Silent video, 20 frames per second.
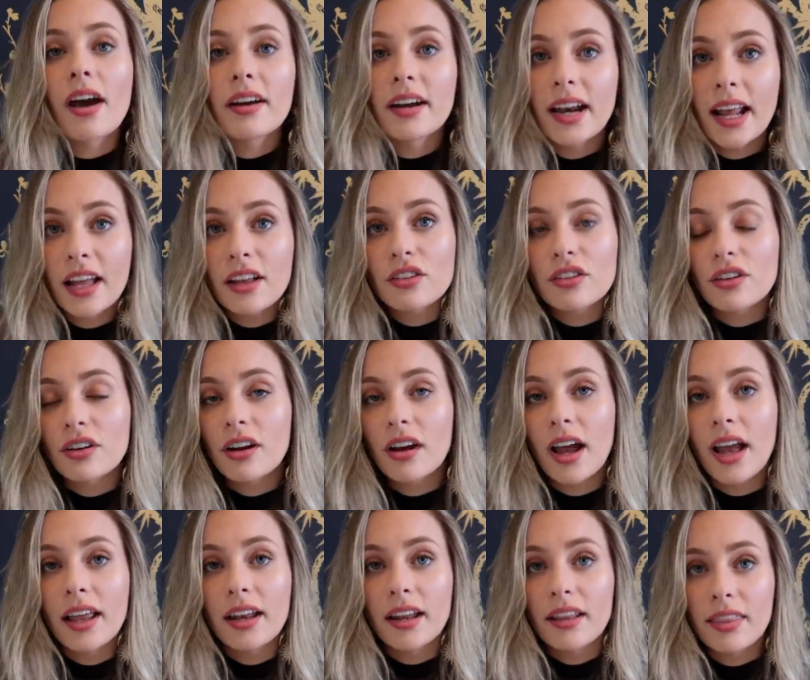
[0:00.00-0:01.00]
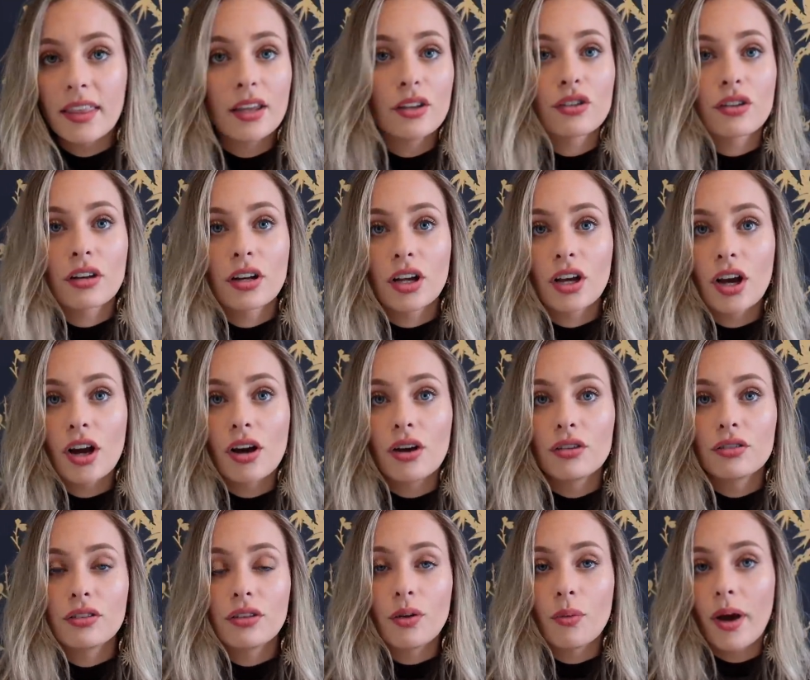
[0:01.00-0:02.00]
out an answer and things are gonna
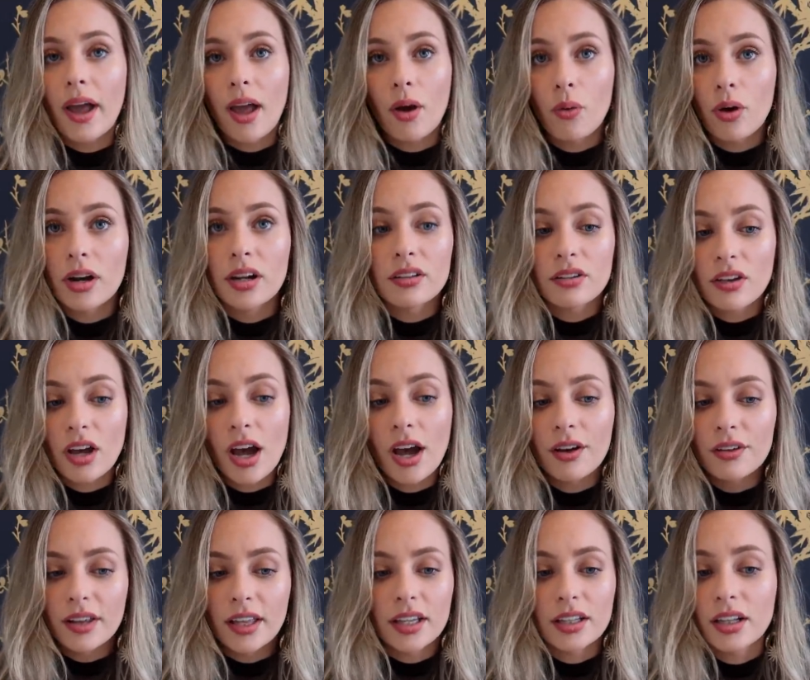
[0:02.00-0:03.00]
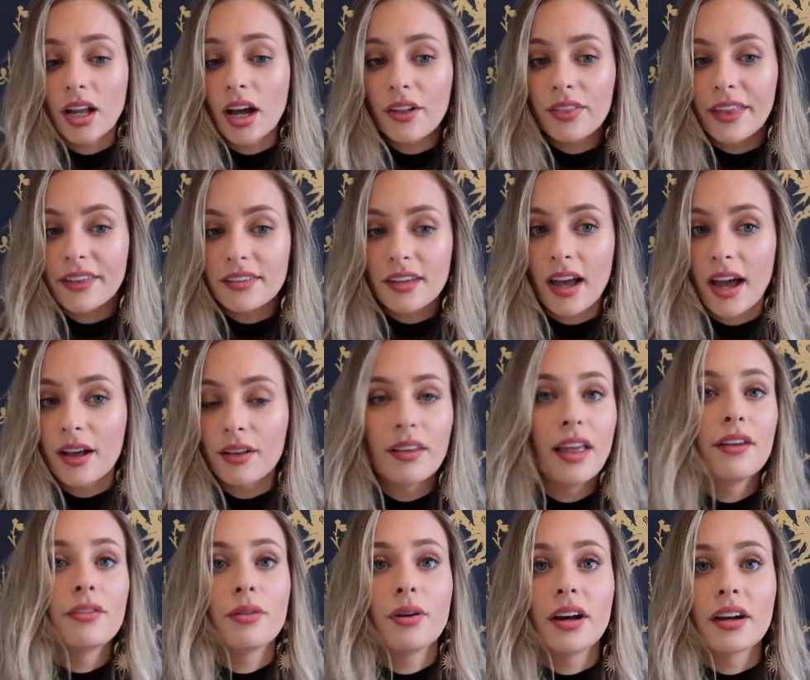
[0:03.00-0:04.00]
go the way I want it to go. Like no, that's not how
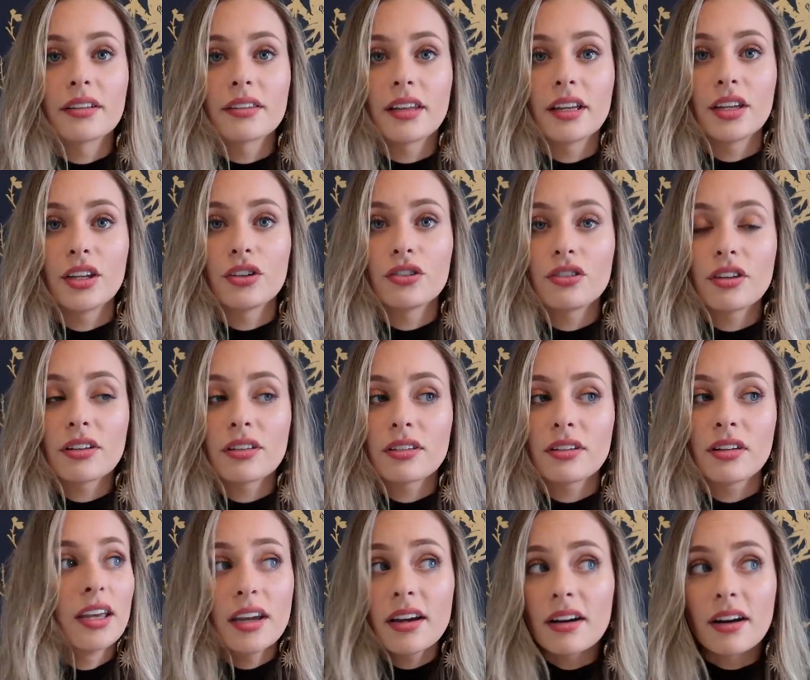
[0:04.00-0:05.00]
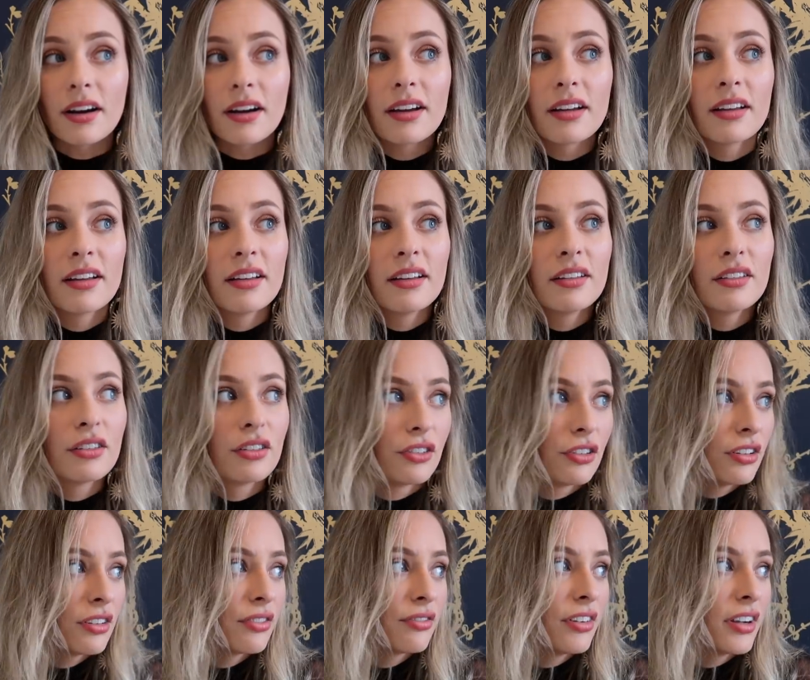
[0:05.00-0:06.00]
life works. Like you're just here, so
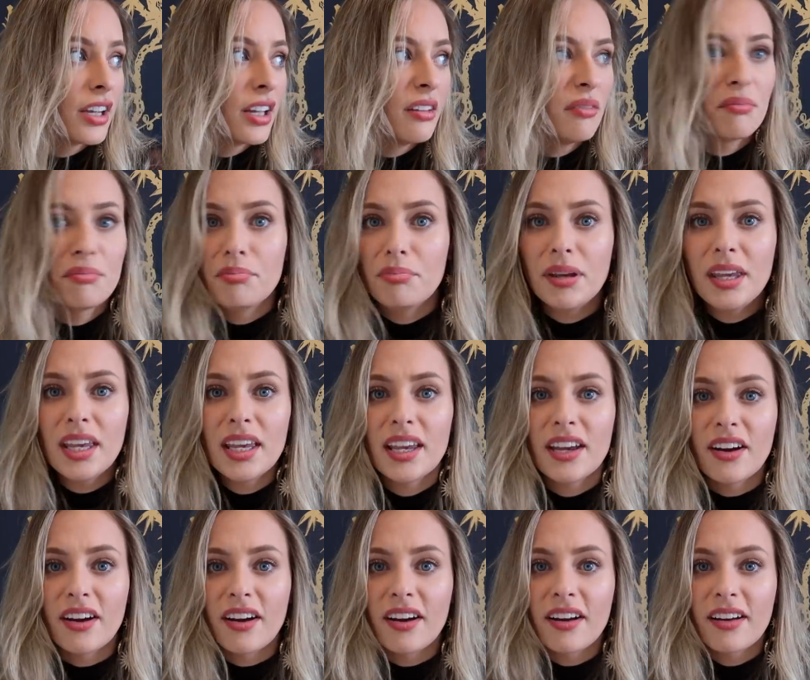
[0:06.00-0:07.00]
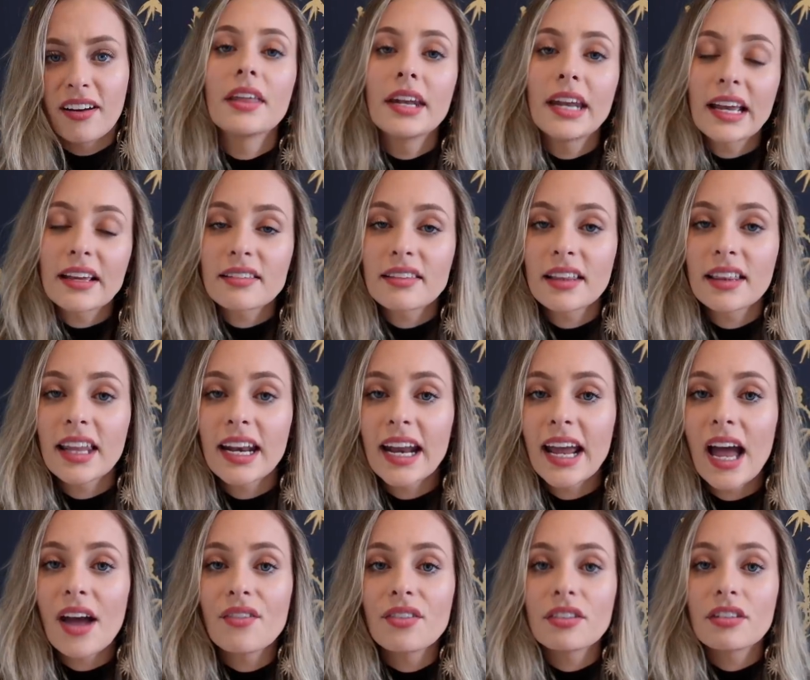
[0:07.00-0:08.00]
just freaking be here. The next thing that I
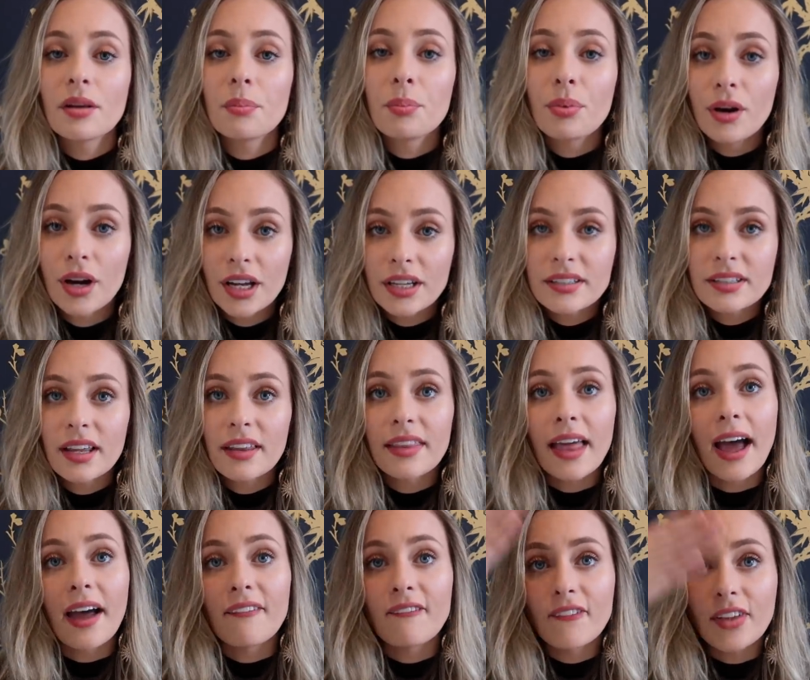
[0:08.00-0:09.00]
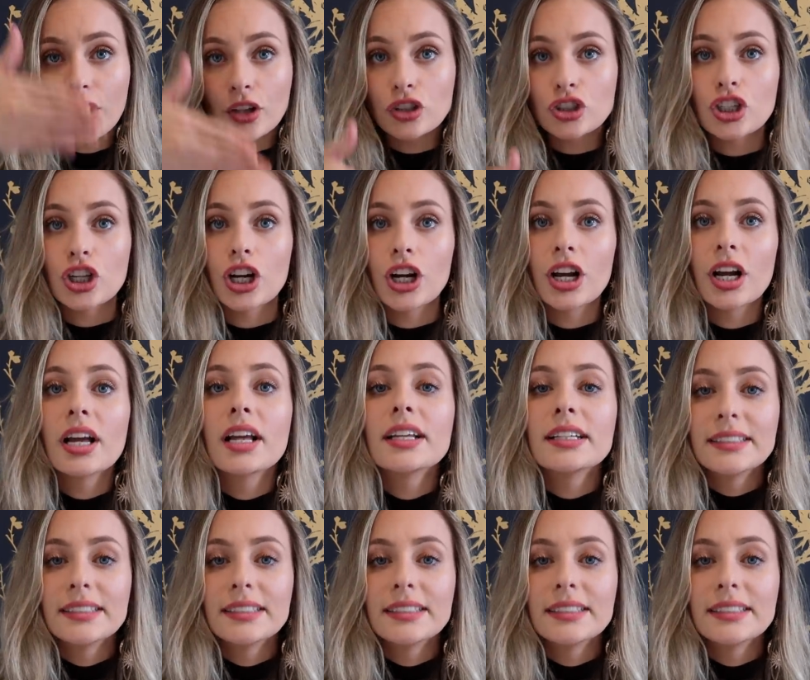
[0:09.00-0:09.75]
have is to put that filter